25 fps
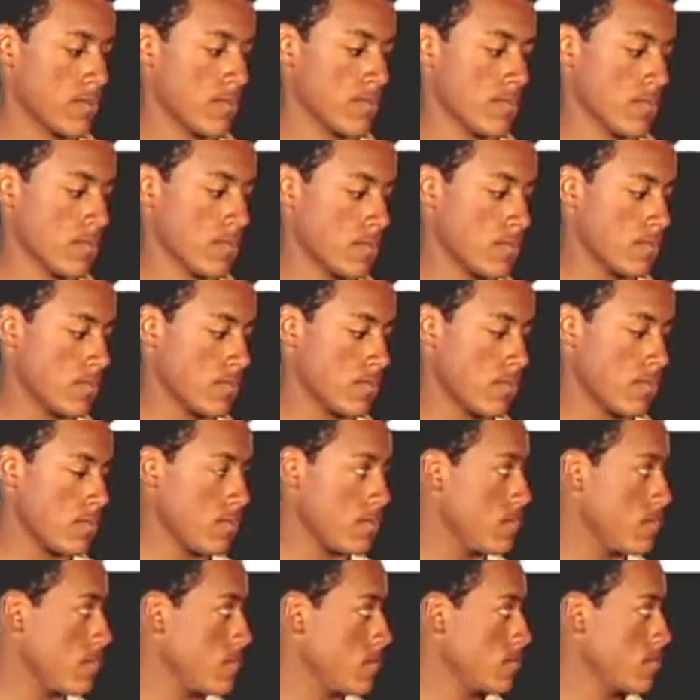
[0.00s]

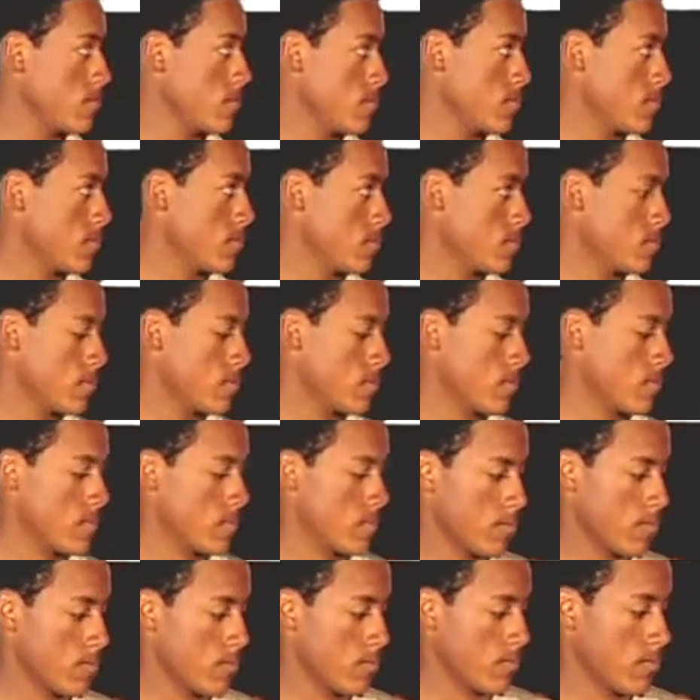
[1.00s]

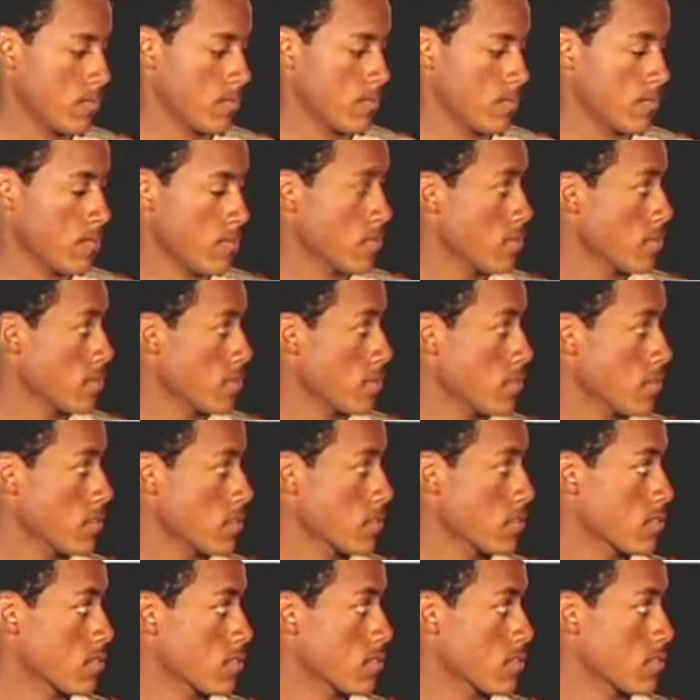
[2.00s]

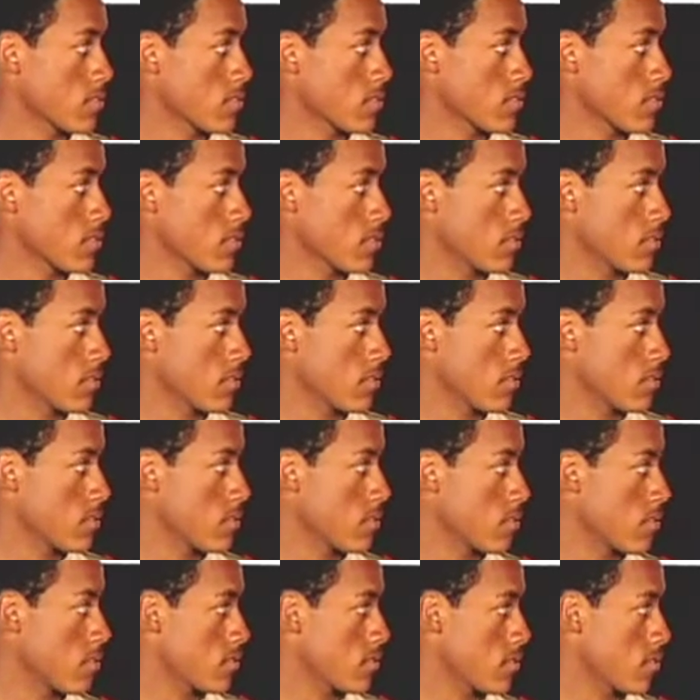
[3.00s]

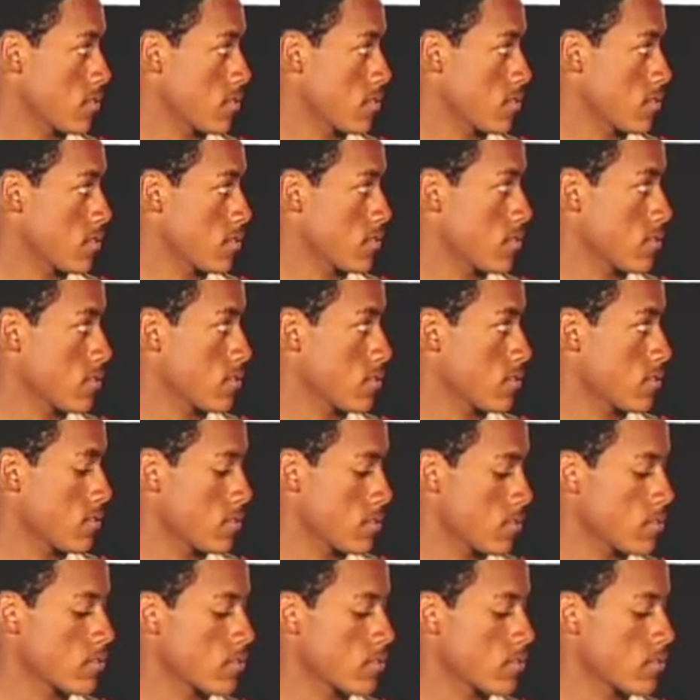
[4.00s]
No words are spoken by the person on screen.